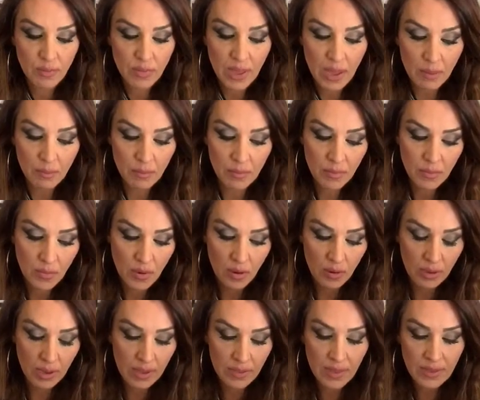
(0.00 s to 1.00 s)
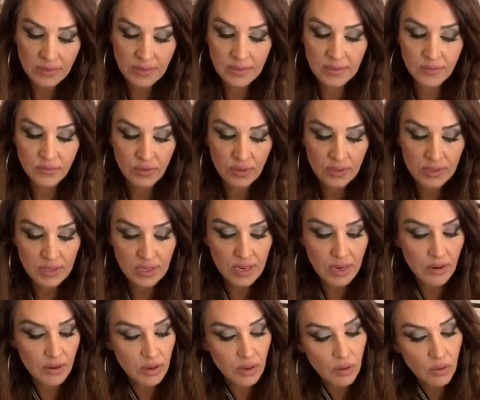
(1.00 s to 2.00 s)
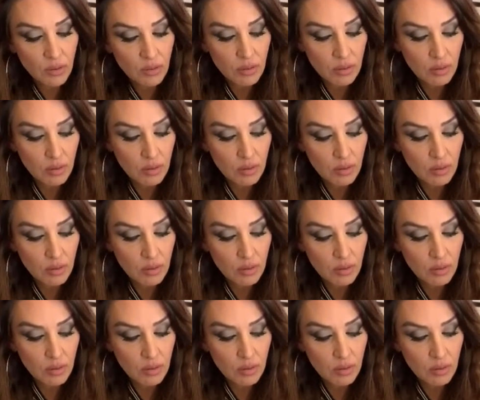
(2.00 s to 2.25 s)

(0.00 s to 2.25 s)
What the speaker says: them, okay? That's a different scenario.